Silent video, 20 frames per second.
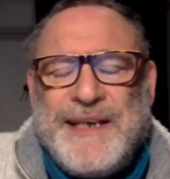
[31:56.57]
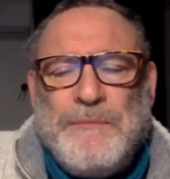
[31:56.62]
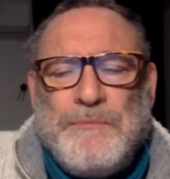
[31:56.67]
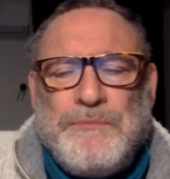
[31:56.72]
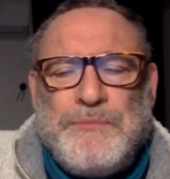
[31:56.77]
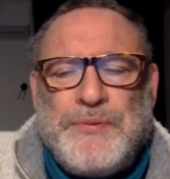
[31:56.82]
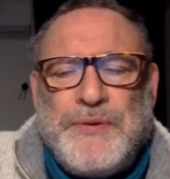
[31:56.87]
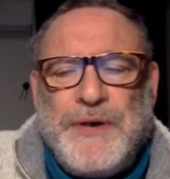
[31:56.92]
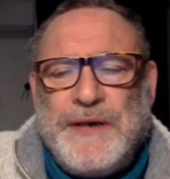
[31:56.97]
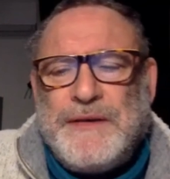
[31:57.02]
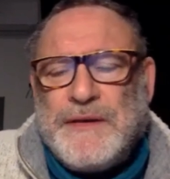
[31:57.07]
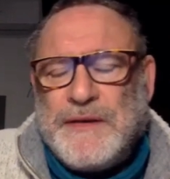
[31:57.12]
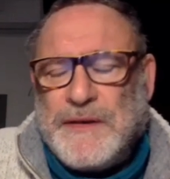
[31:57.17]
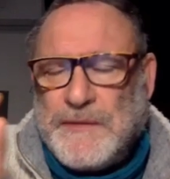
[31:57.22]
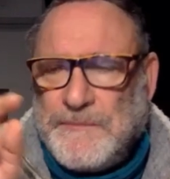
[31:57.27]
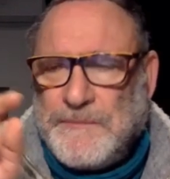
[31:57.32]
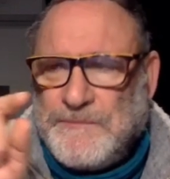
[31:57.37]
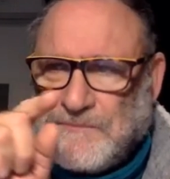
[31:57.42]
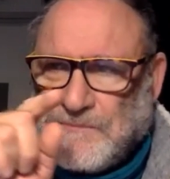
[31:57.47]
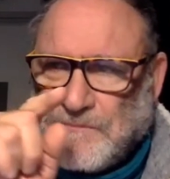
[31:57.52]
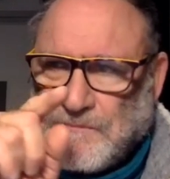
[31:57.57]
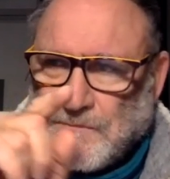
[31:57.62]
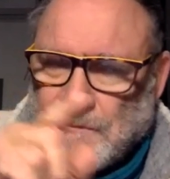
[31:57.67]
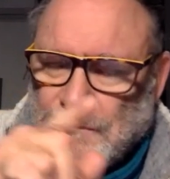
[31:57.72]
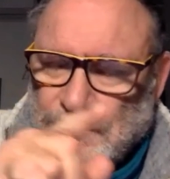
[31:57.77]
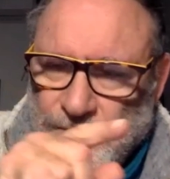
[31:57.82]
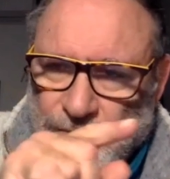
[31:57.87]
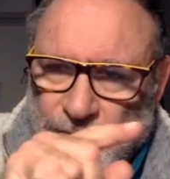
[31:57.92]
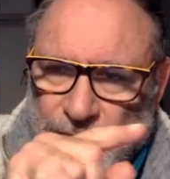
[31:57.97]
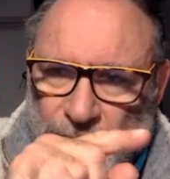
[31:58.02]
in Britain,
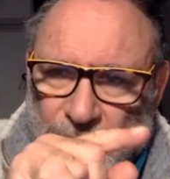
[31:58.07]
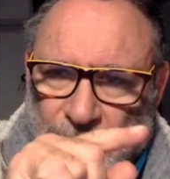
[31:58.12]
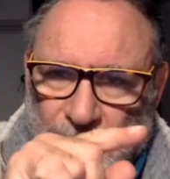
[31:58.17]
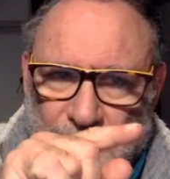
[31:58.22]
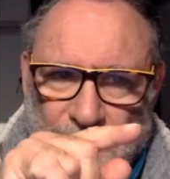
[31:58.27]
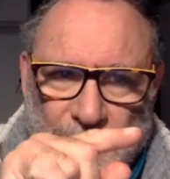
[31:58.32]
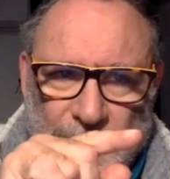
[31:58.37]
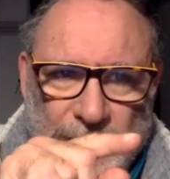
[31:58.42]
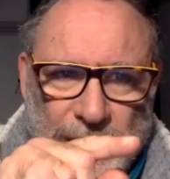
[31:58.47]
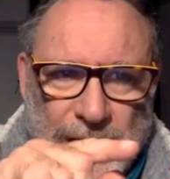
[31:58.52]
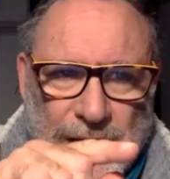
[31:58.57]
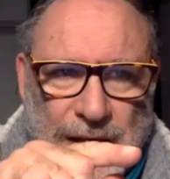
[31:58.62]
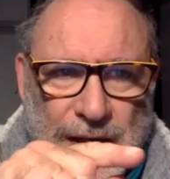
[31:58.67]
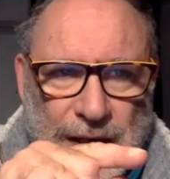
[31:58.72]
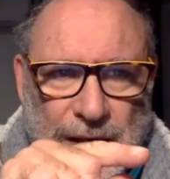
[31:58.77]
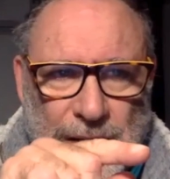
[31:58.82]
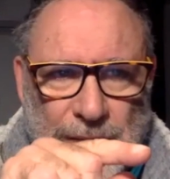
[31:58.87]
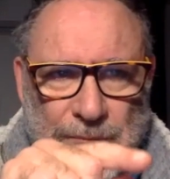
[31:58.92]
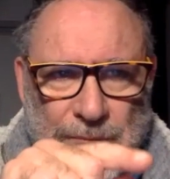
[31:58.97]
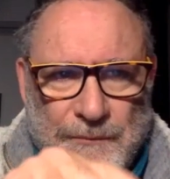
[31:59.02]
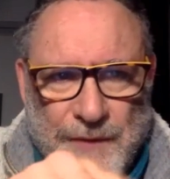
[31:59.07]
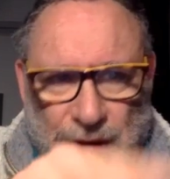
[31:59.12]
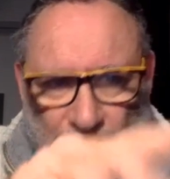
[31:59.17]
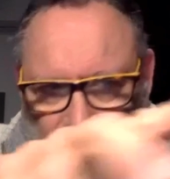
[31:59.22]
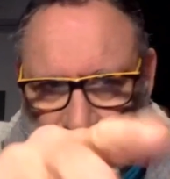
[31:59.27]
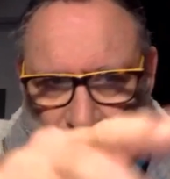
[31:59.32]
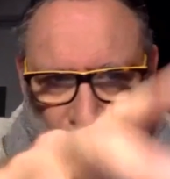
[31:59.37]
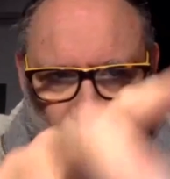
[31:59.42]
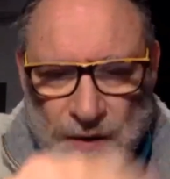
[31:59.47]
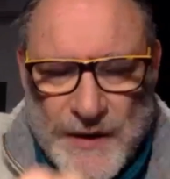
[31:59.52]

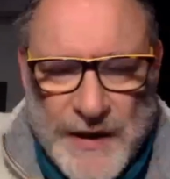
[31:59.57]
all